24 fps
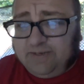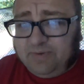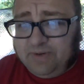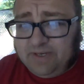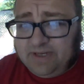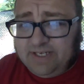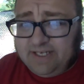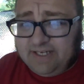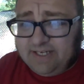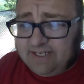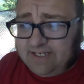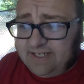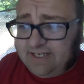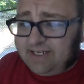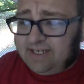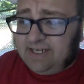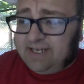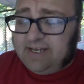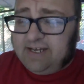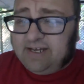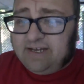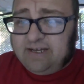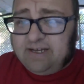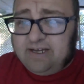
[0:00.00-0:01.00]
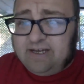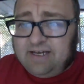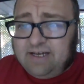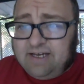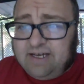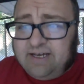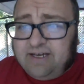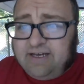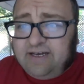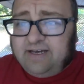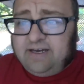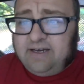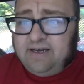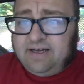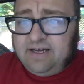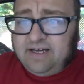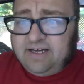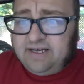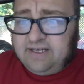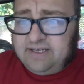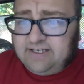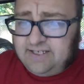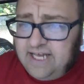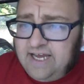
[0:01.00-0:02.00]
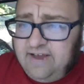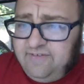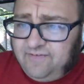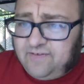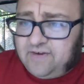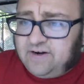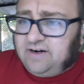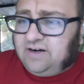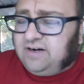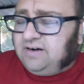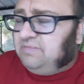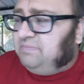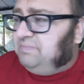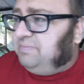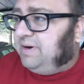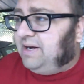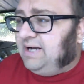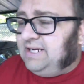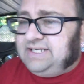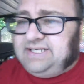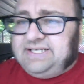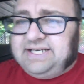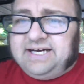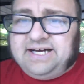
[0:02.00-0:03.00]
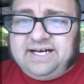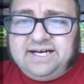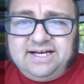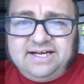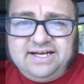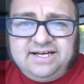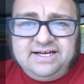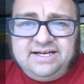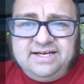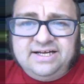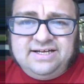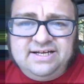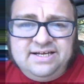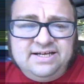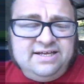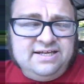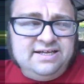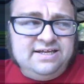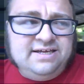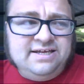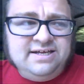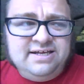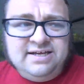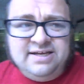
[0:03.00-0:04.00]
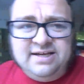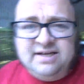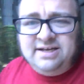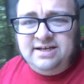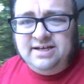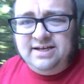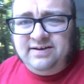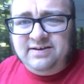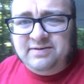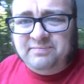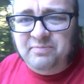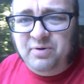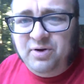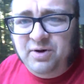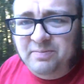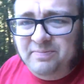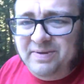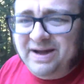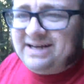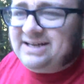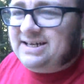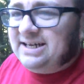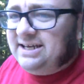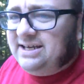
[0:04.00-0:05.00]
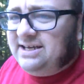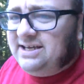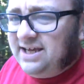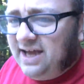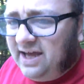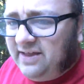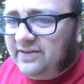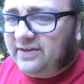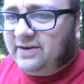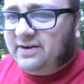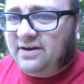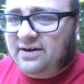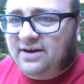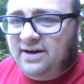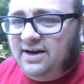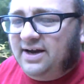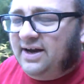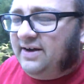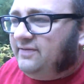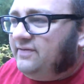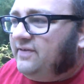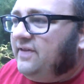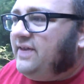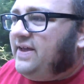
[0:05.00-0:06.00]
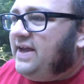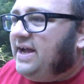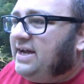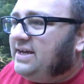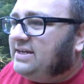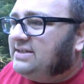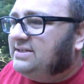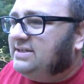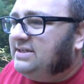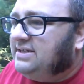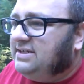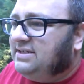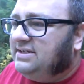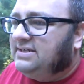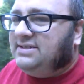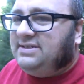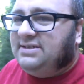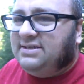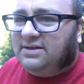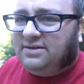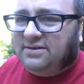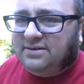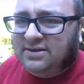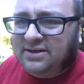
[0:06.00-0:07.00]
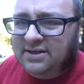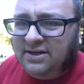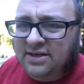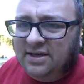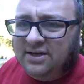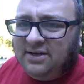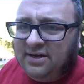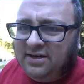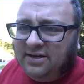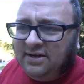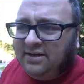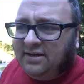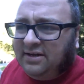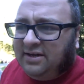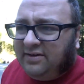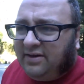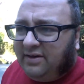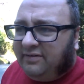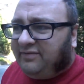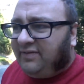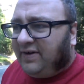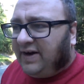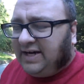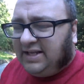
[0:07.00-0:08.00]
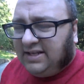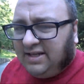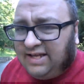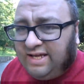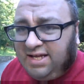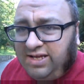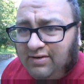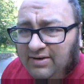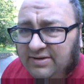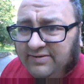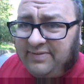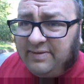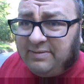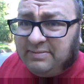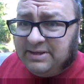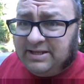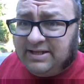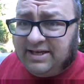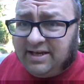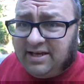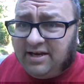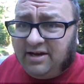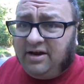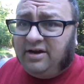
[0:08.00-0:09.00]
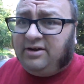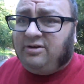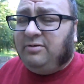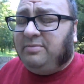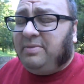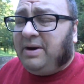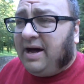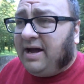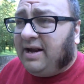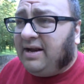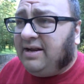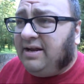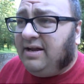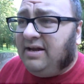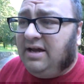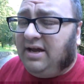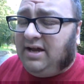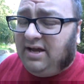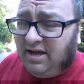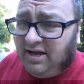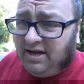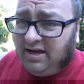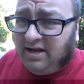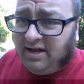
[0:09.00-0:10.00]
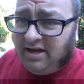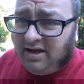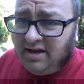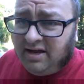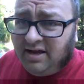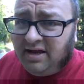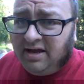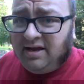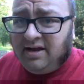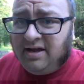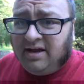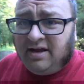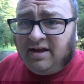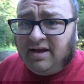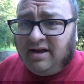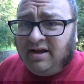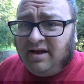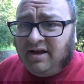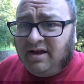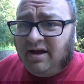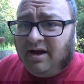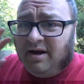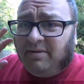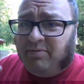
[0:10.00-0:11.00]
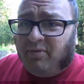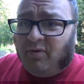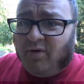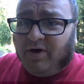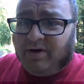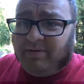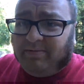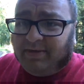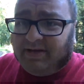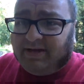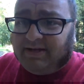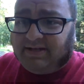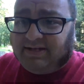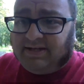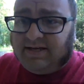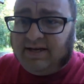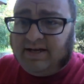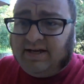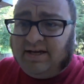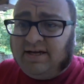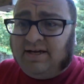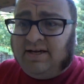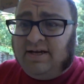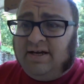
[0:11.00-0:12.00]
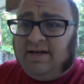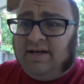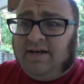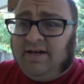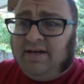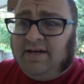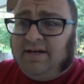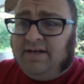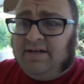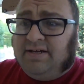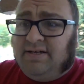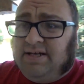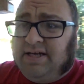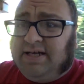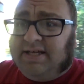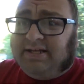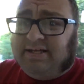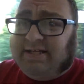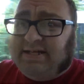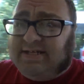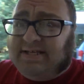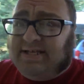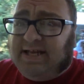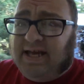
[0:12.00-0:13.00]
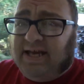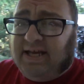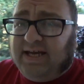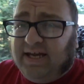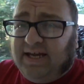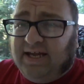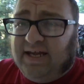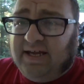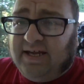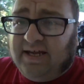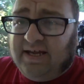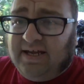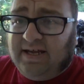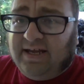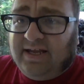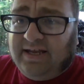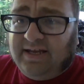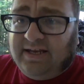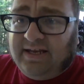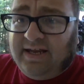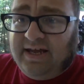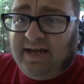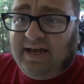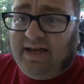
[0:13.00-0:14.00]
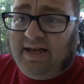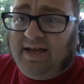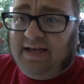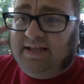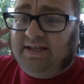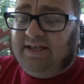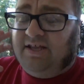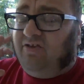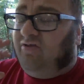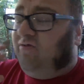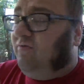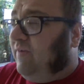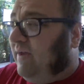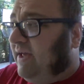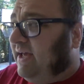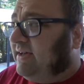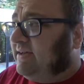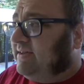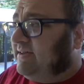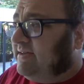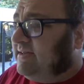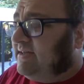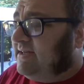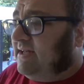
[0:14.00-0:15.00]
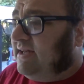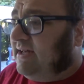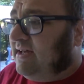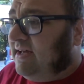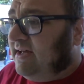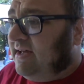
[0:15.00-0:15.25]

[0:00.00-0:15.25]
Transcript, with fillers: which is safer, but uh, you have to put them back together after the accident. So I finally was able to get an auto body appointment to get this taken in and get this fixed.